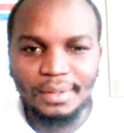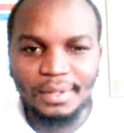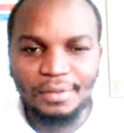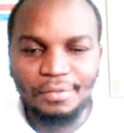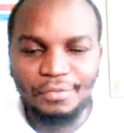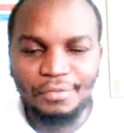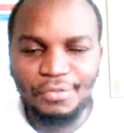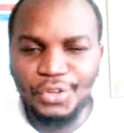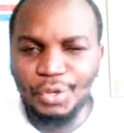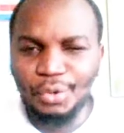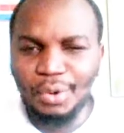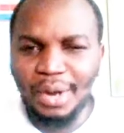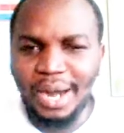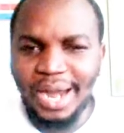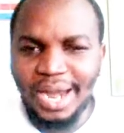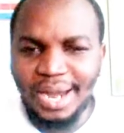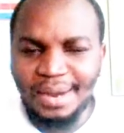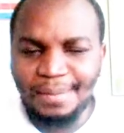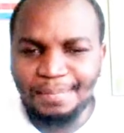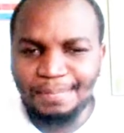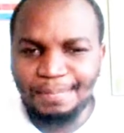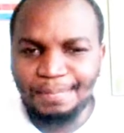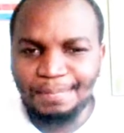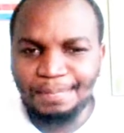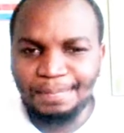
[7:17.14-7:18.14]
Viewer,
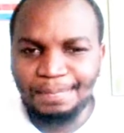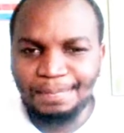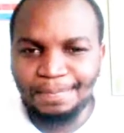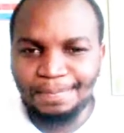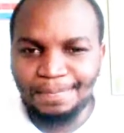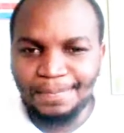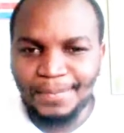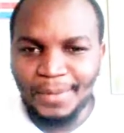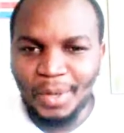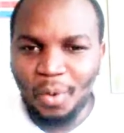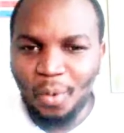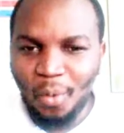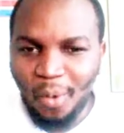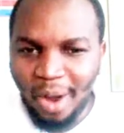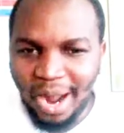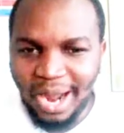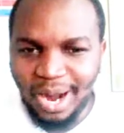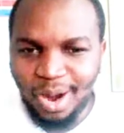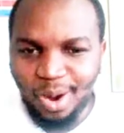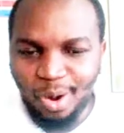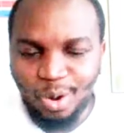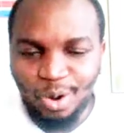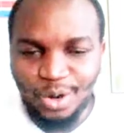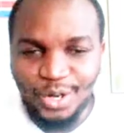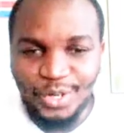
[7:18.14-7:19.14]

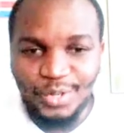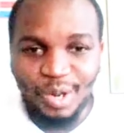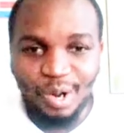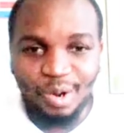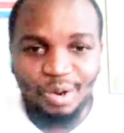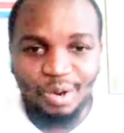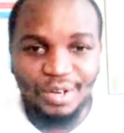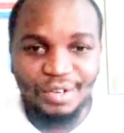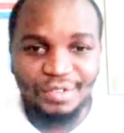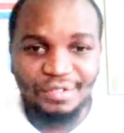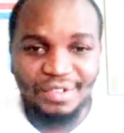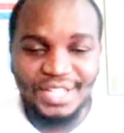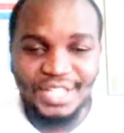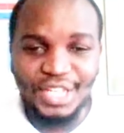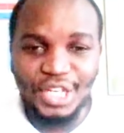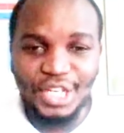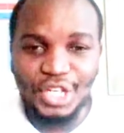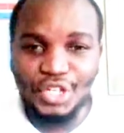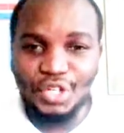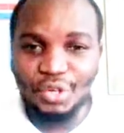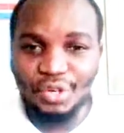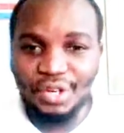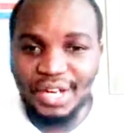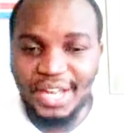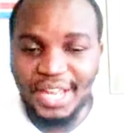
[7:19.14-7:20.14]
work on your
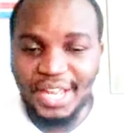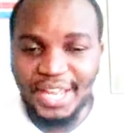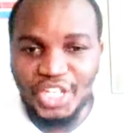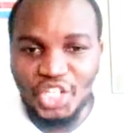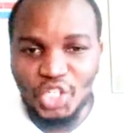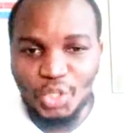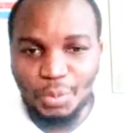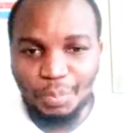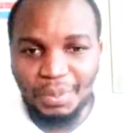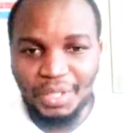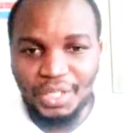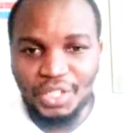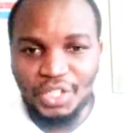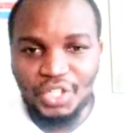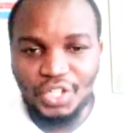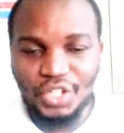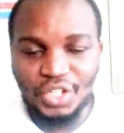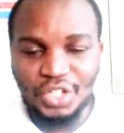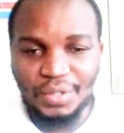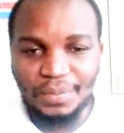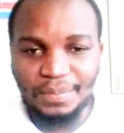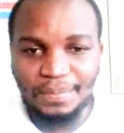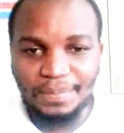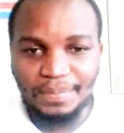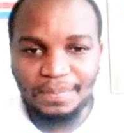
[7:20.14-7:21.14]
conversation and
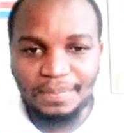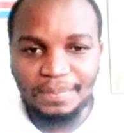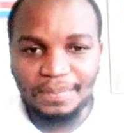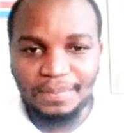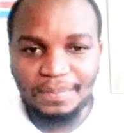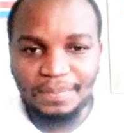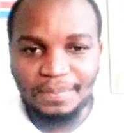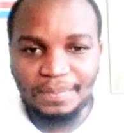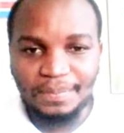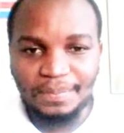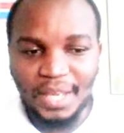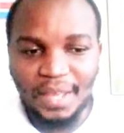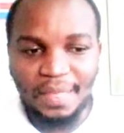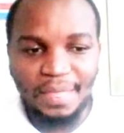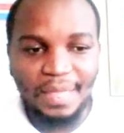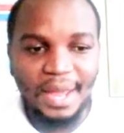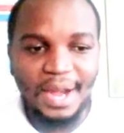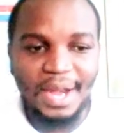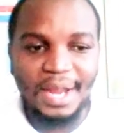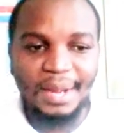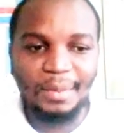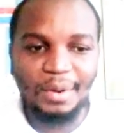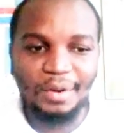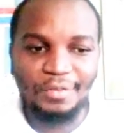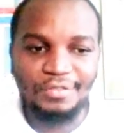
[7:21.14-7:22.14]
speech in the
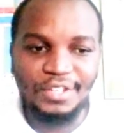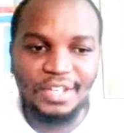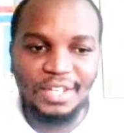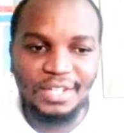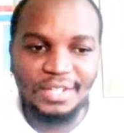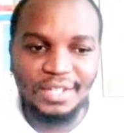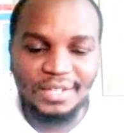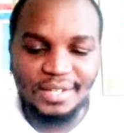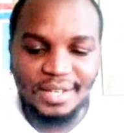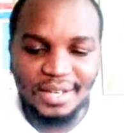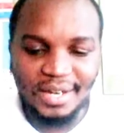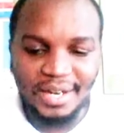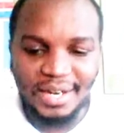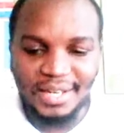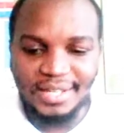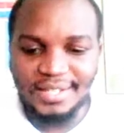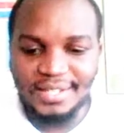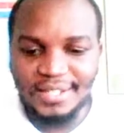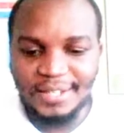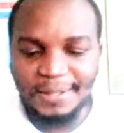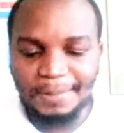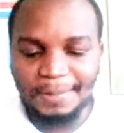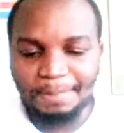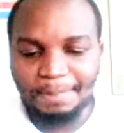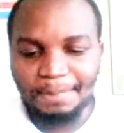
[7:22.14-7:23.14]
name of Jesus
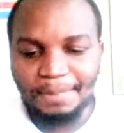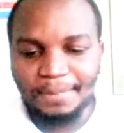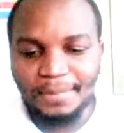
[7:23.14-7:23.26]
Christ.